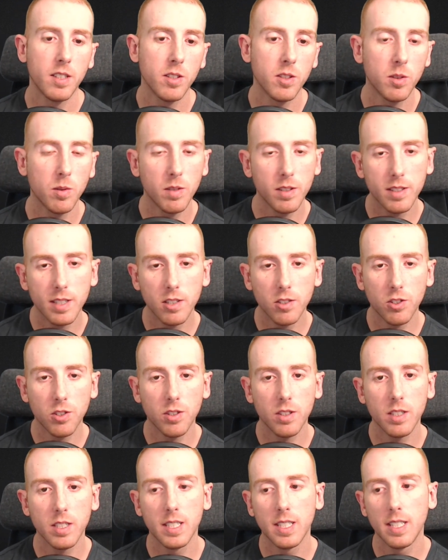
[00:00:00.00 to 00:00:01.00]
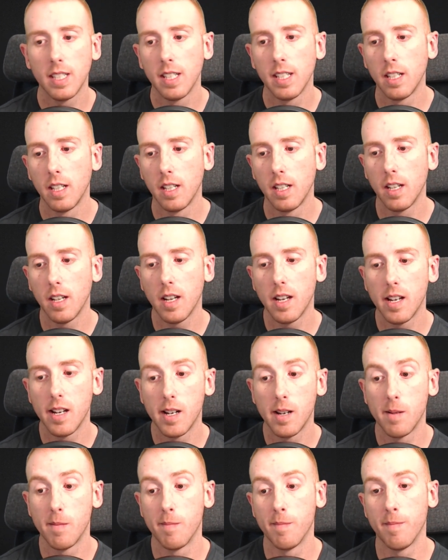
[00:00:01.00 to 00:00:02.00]
So essentially,
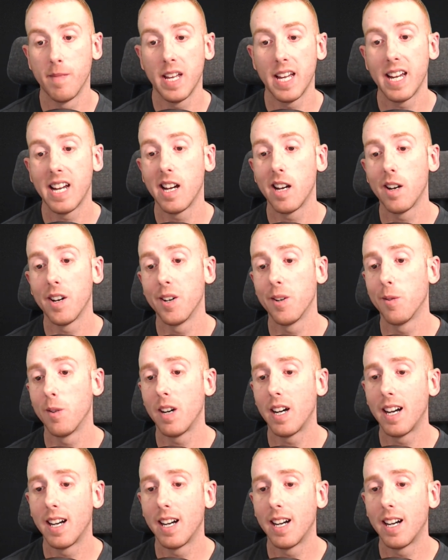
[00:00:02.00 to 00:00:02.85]
how